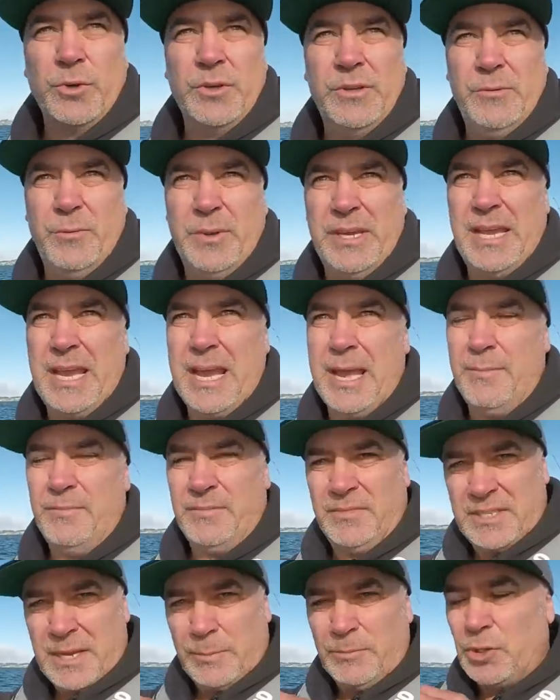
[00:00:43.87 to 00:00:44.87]
We
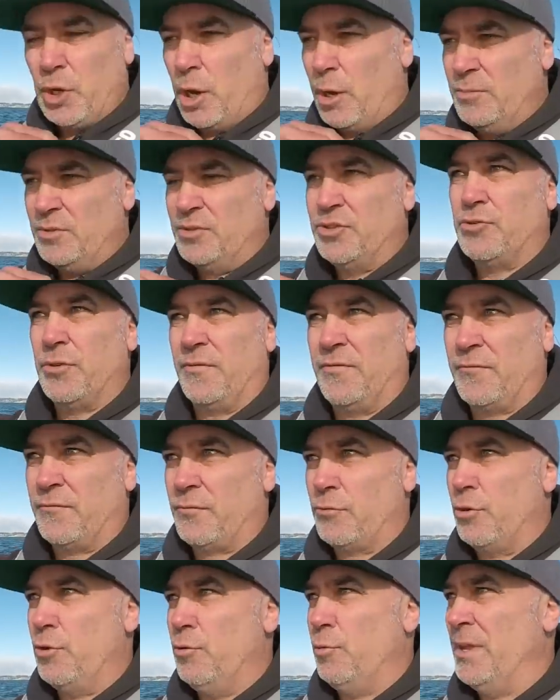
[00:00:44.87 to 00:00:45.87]
sometimes drift
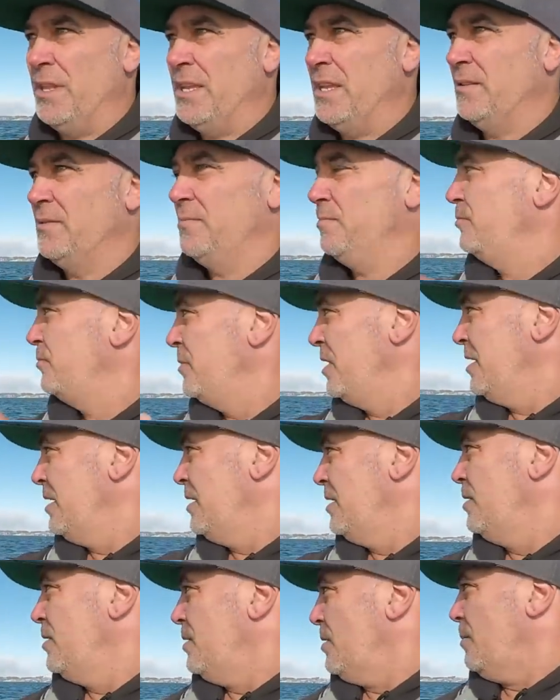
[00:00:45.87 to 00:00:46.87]
through when
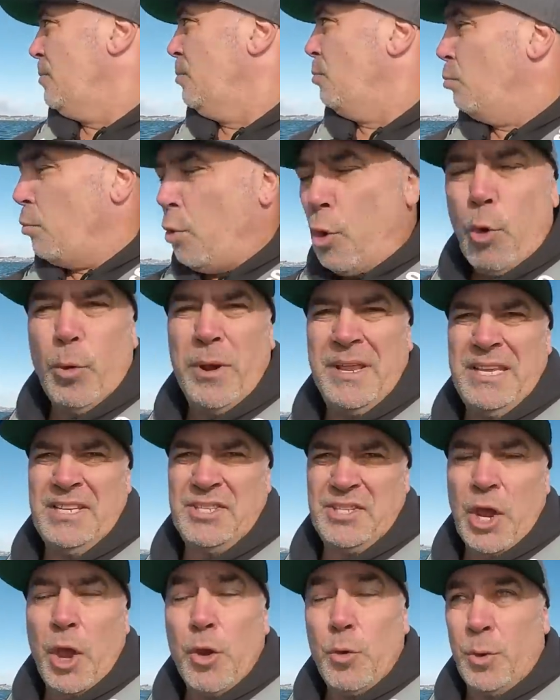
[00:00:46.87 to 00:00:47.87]

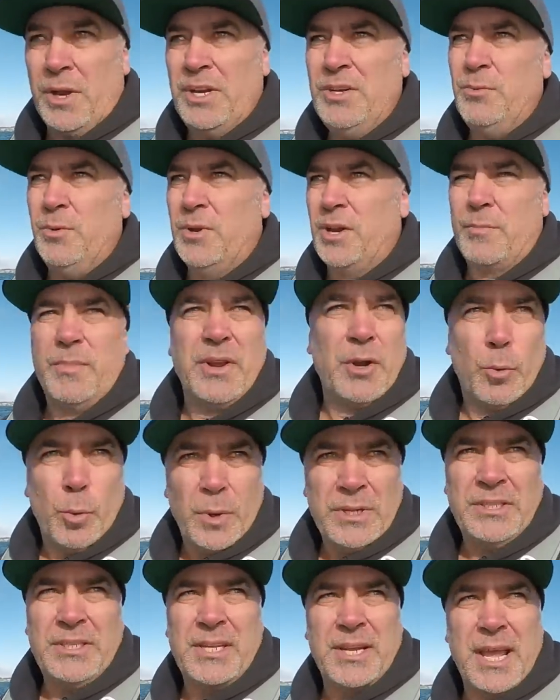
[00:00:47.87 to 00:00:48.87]
there's no wind. We've got a bit of
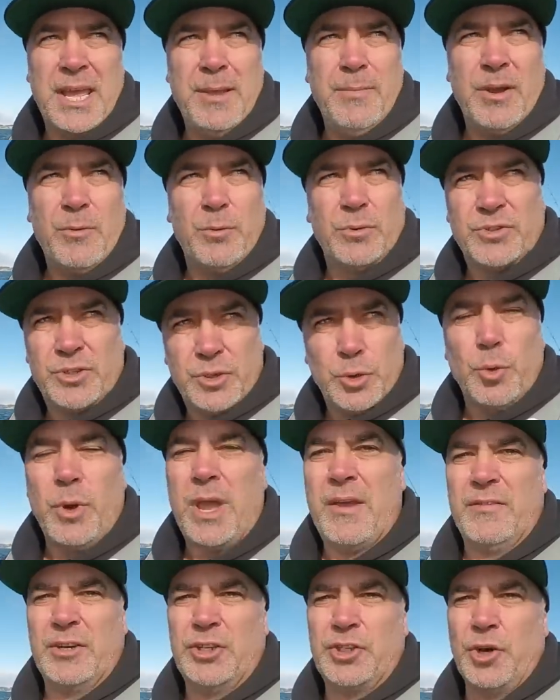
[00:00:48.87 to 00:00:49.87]
wind today, but we'll still
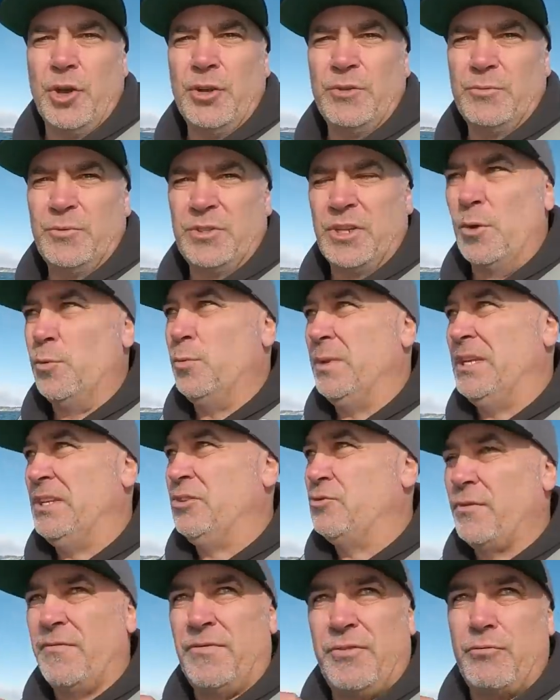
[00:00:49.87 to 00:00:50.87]
have a shot. So we
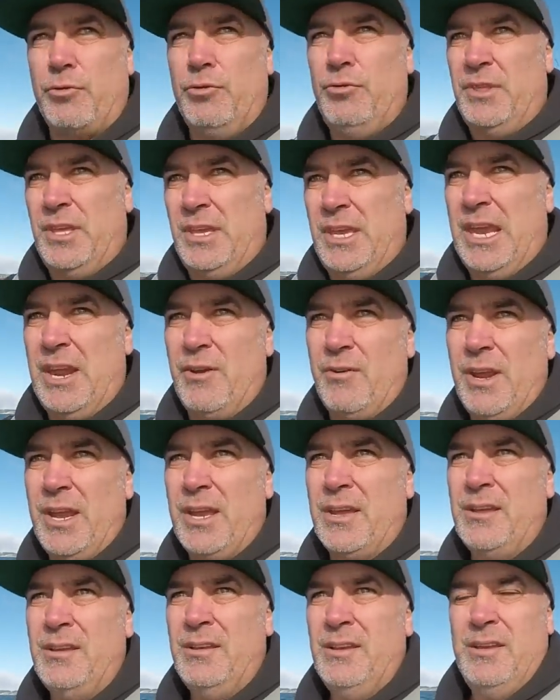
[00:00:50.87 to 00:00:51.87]
drift through the area